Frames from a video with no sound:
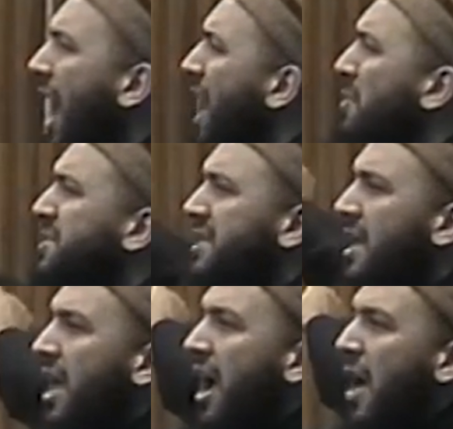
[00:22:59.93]
And I was
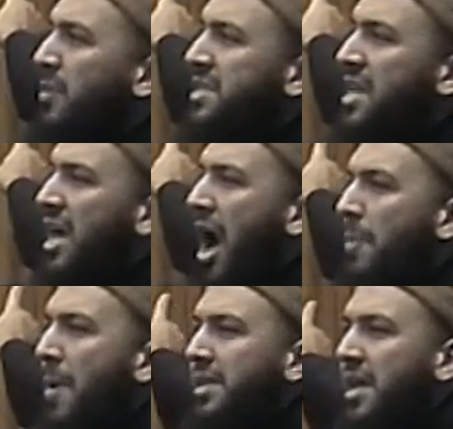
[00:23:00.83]
I was in the
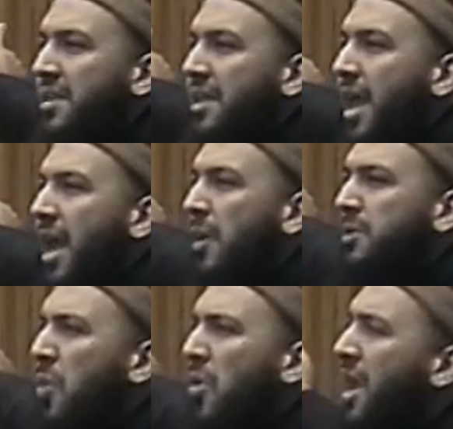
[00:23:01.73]
car park the other day and
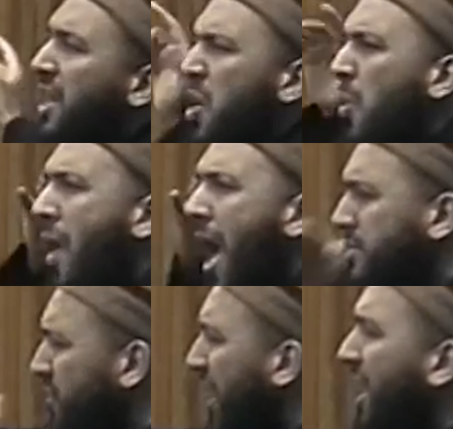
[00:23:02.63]
walking. I don't know why I
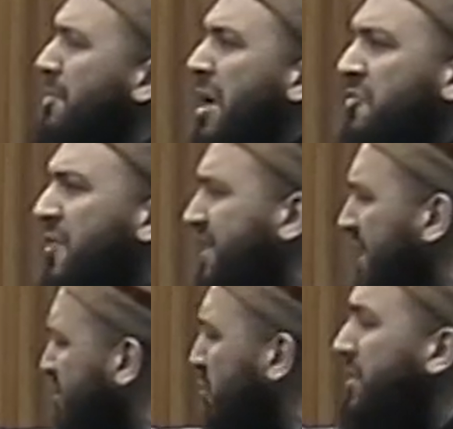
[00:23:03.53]
was looking at my feet
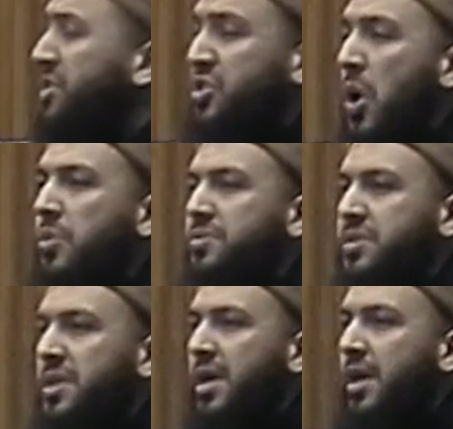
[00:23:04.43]
and I saw these
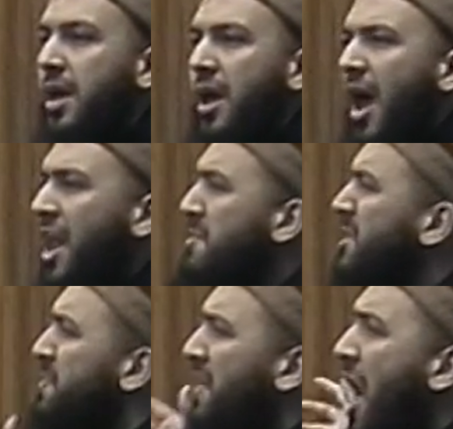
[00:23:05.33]
stones. And there
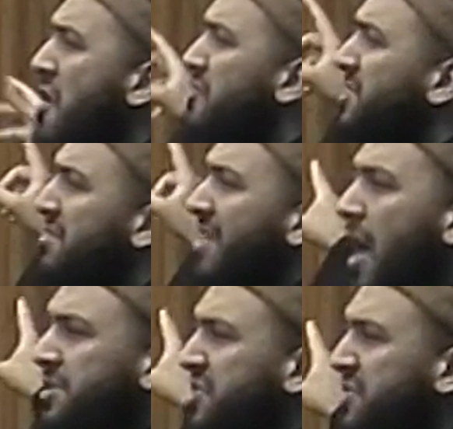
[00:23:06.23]
must be hundreds and
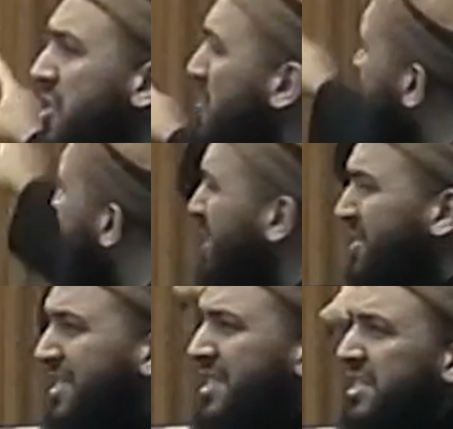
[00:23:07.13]
thousands of stones
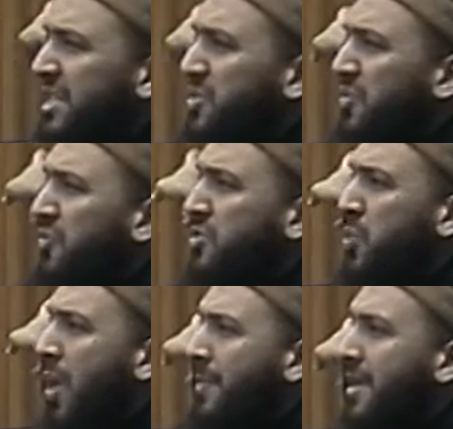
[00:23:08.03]
just in this little few
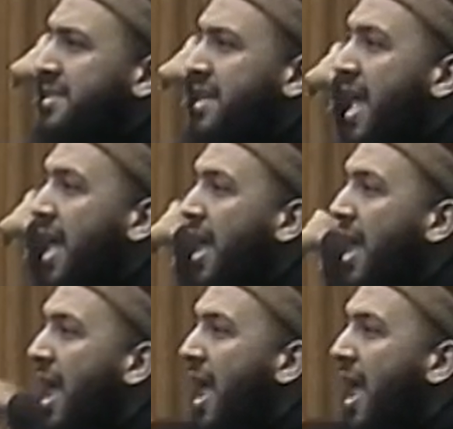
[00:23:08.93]
square meters here.